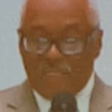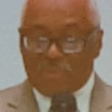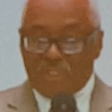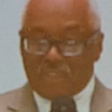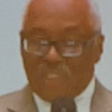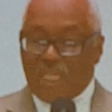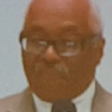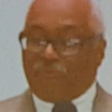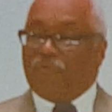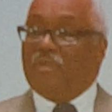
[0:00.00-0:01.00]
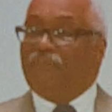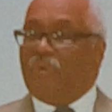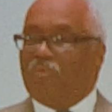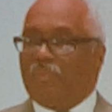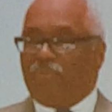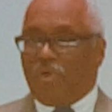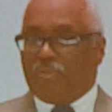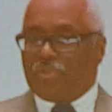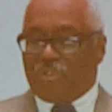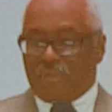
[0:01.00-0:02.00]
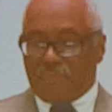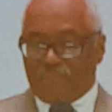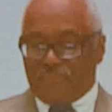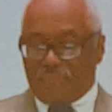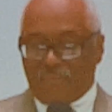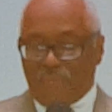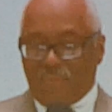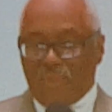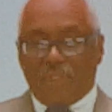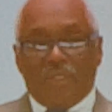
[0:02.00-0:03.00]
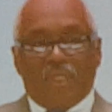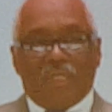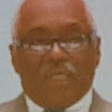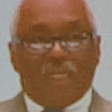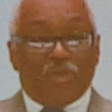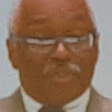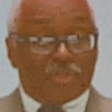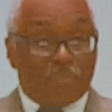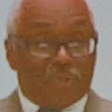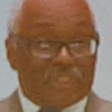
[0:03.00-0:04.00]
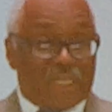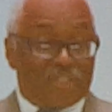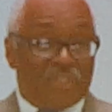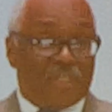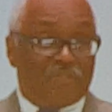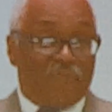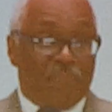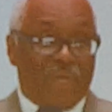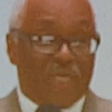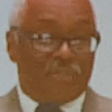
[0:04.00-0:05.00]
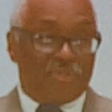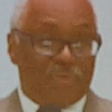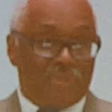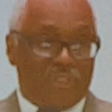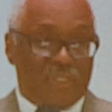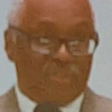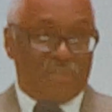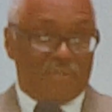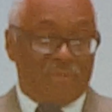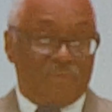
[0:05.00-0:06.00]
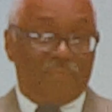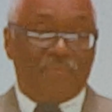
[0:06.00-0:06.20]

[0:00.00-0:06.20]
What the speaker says: keeps his name free from reproach. It also protects us from bad associations.